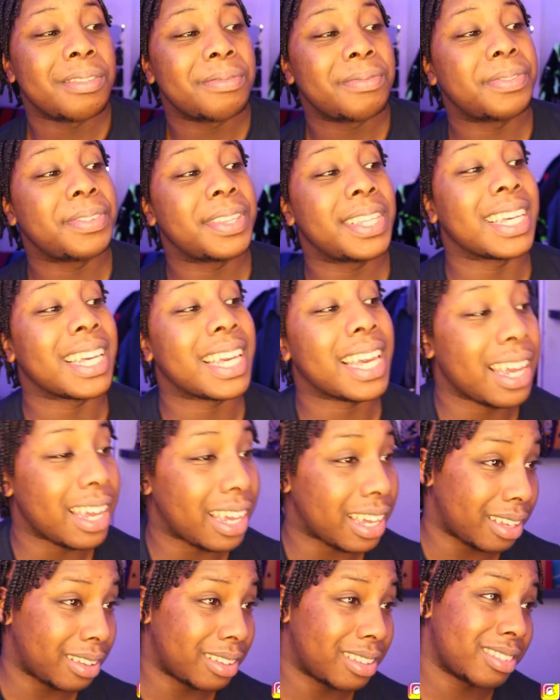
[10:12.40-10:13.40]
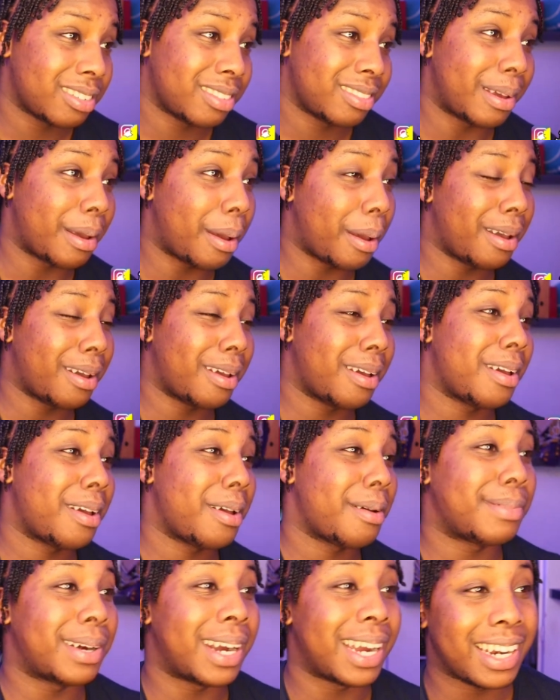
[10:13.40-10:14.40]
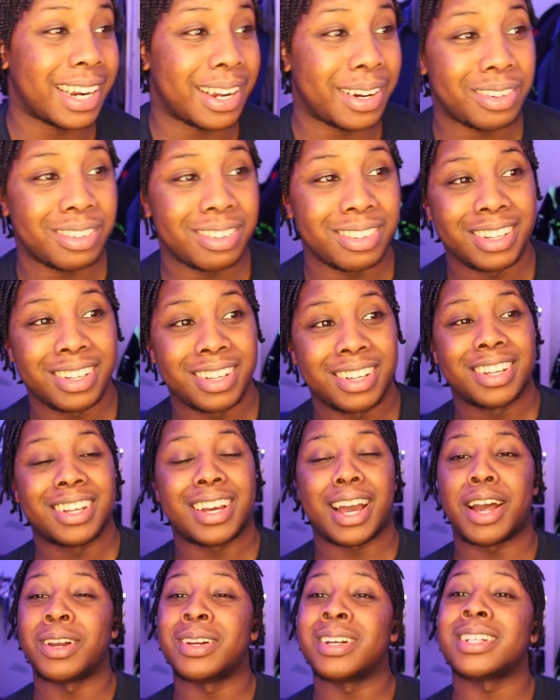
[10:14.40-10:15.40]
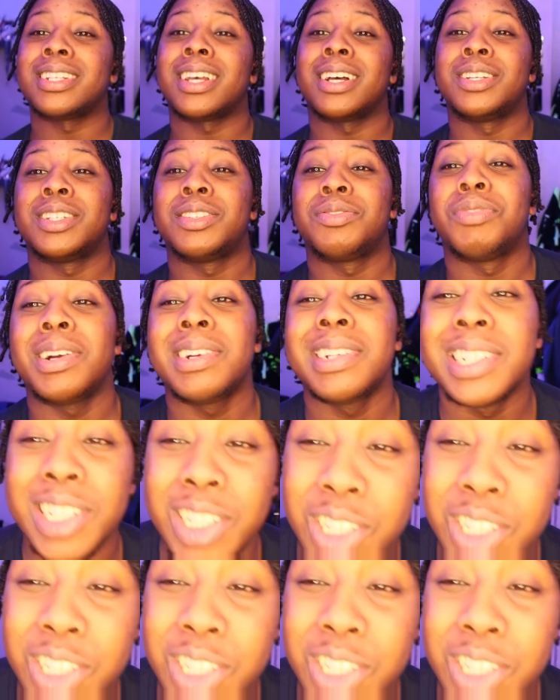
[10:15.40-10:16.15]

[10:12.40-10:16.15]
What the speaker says: 15k by now. I know that sounds very